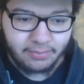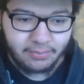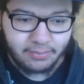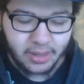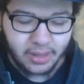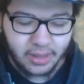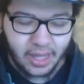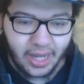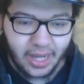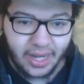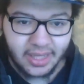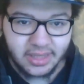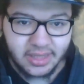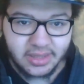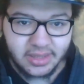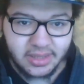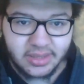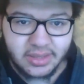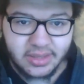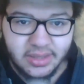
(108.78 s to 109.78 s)

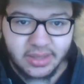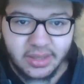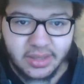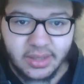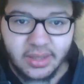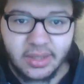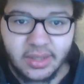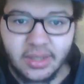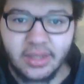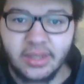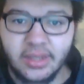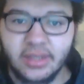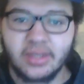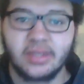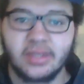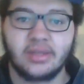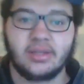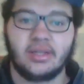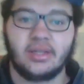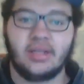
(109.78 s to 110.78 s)
Plans.
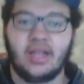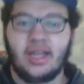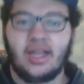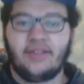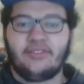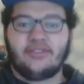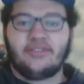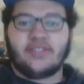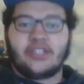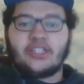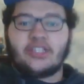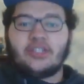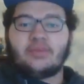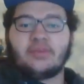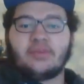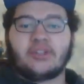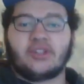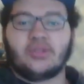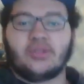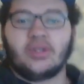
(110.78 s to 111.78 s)
The life of a
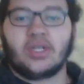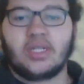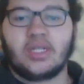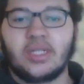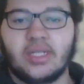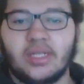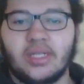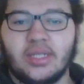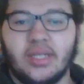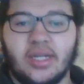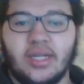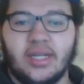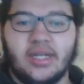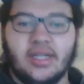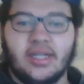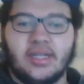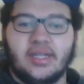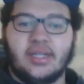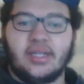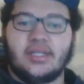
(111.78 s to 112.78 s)
super crook.
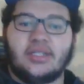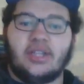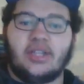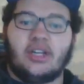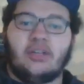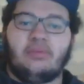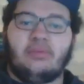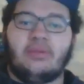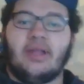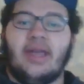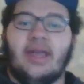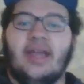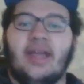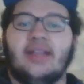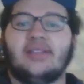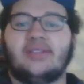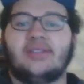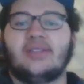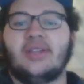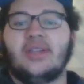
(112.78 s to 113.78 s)
It's all
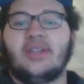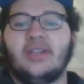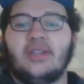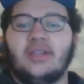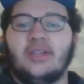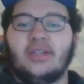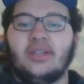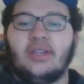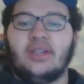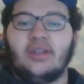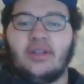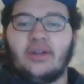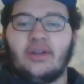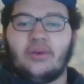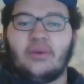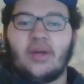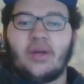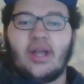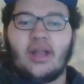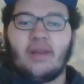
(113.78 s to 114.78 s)
plans. You know
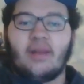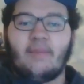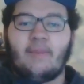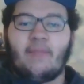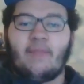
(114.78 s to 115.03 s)
what?